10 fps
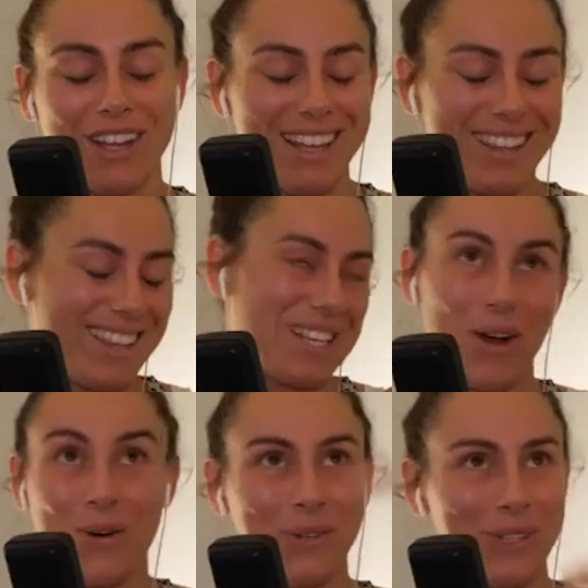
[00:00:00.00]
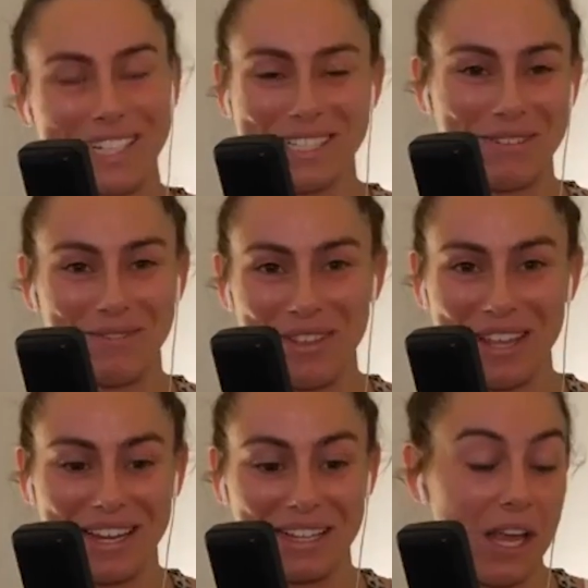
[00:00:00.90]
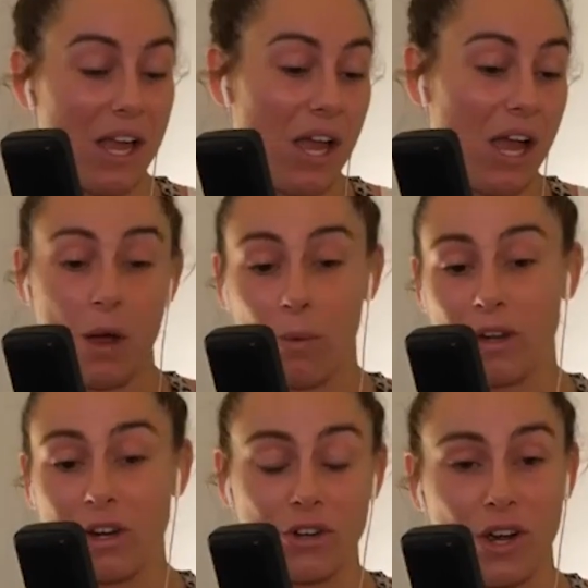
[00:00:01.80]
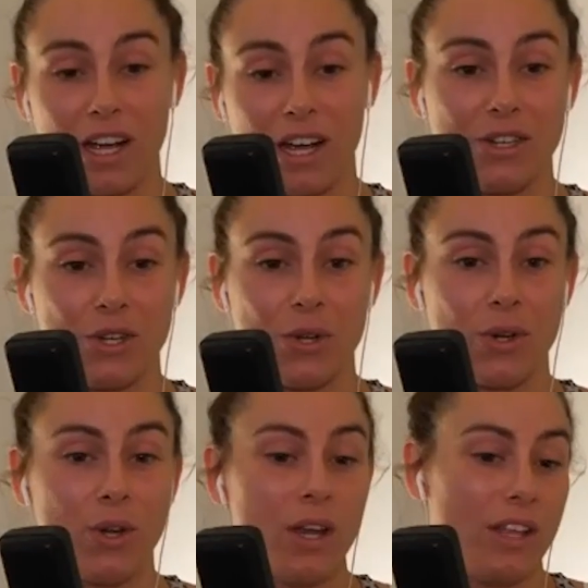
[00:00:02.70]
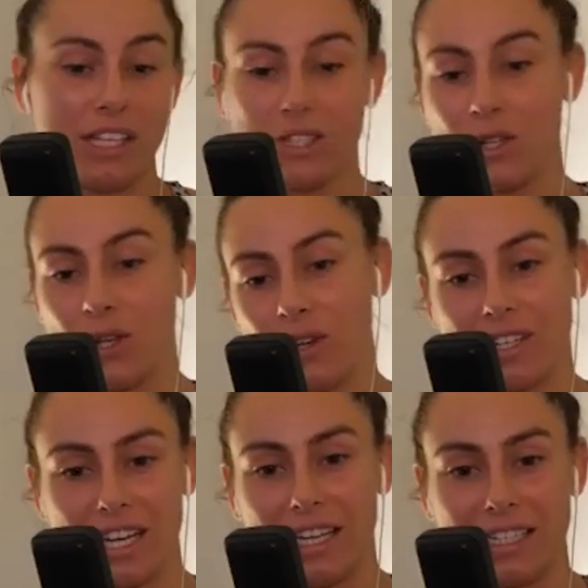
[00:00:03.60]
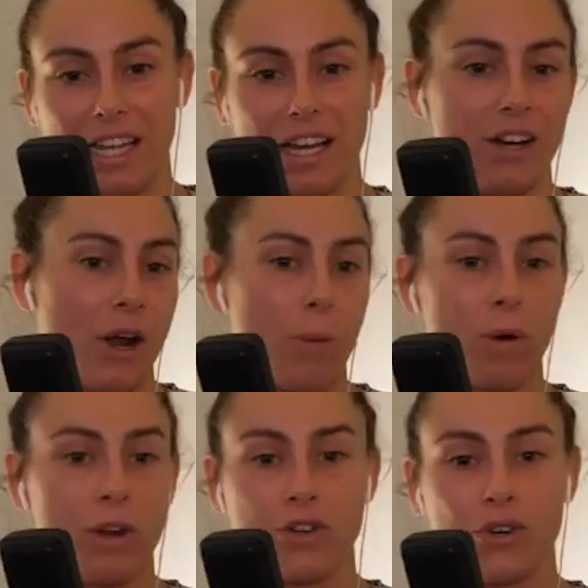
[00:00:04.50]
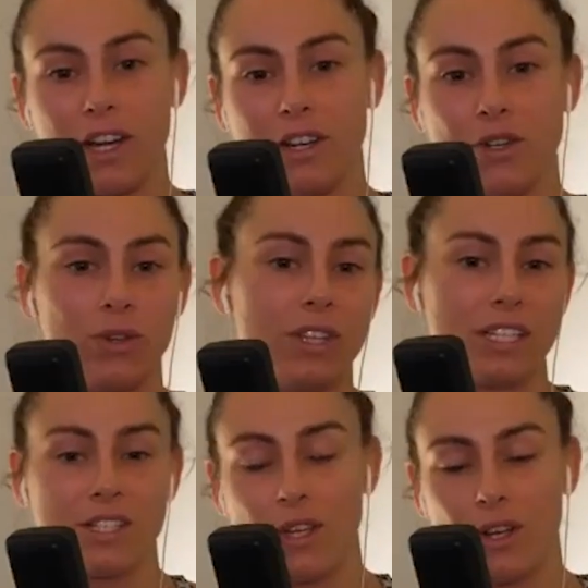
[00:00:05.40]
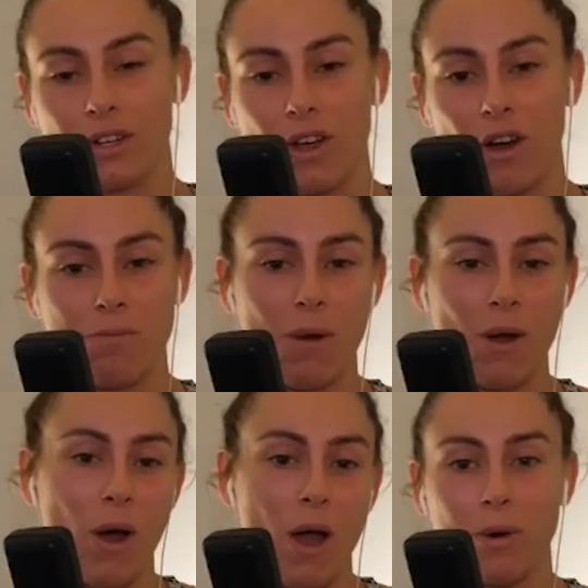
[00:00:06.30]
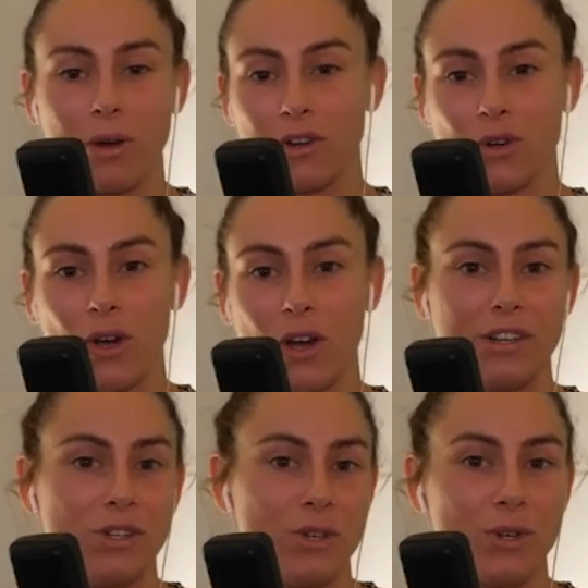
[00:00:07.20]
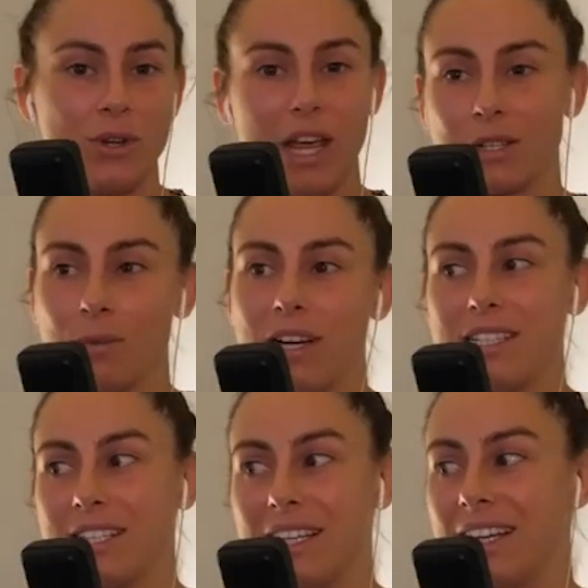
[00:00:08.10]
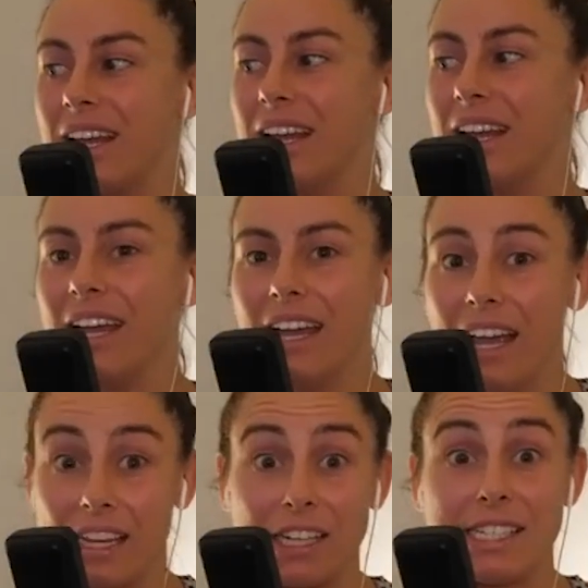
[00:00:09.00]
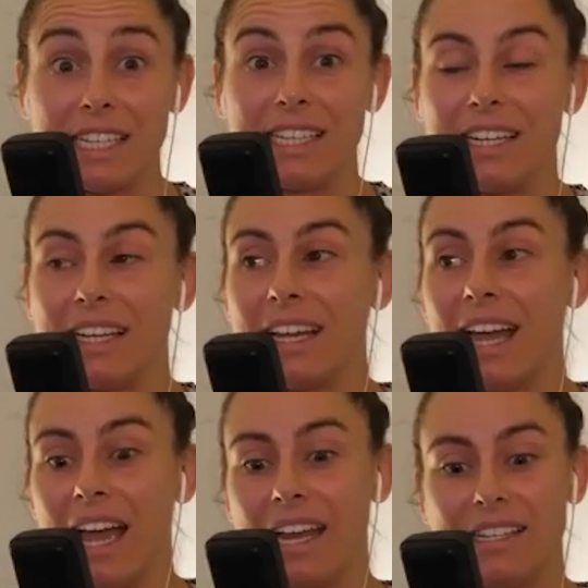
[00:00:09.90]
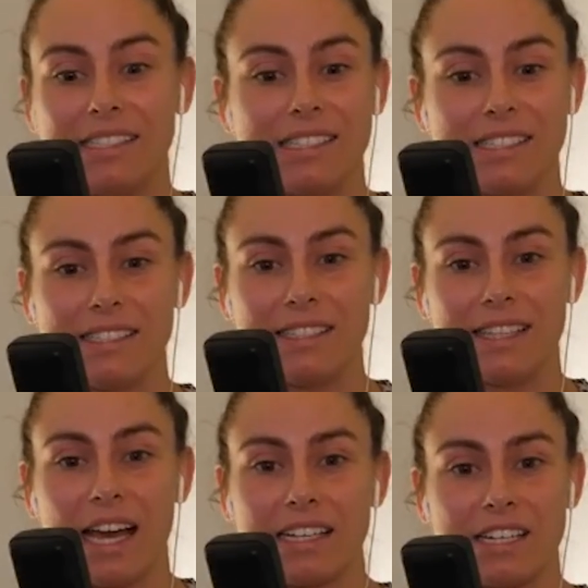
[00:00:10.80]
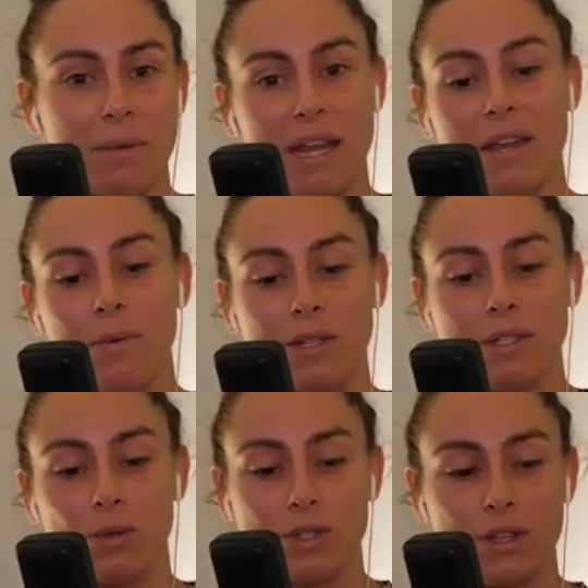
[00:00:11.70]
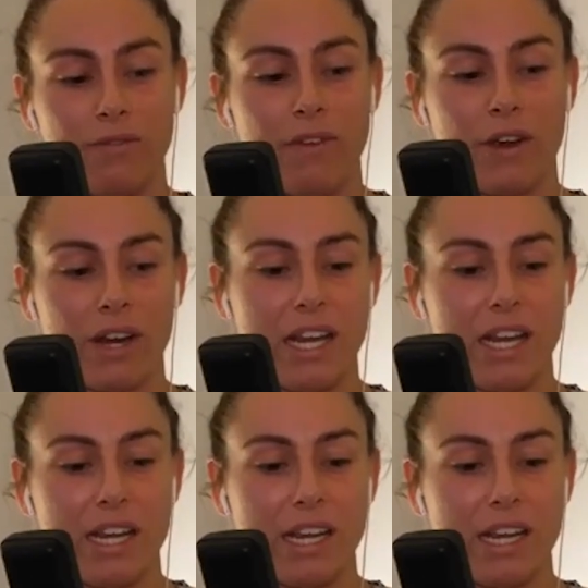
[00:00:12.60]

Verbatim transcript: this whole list of things. I want to try and do this certain takedown. I want to try and do this certain combo. I want to try and do X, Y, Z. And I did. And that to me was also very